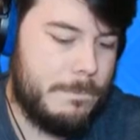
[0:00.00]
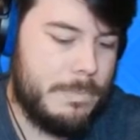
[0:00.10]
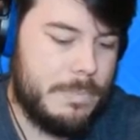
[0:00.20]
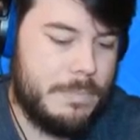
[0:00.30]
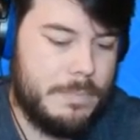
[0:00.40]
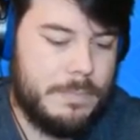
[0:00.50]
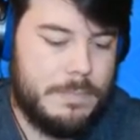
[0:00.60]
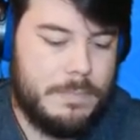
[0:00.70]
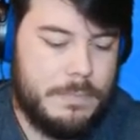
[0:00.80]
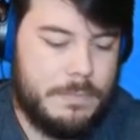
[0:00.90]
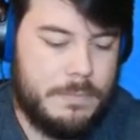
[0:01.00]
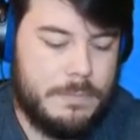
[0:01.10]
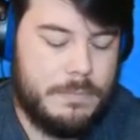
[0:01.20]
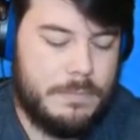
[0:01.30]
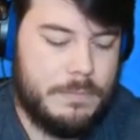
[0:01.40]

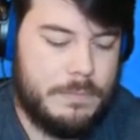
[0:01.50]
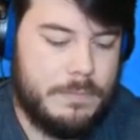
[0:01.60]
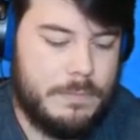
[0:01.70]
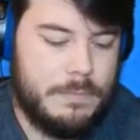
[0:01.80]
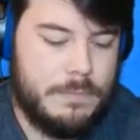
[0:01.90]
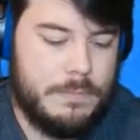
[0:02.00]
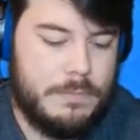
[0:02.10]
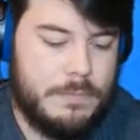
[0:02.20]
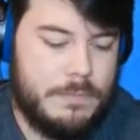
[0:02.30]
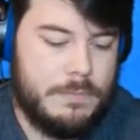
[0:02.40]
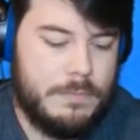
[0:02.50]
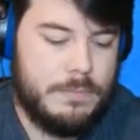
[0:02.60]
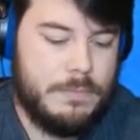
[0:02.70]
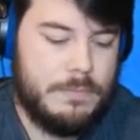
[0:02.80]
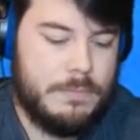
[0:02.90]

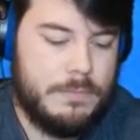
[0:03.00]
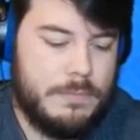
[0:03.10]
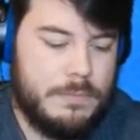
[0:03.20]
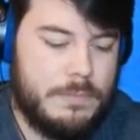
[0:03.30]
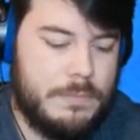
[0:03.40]
(silence)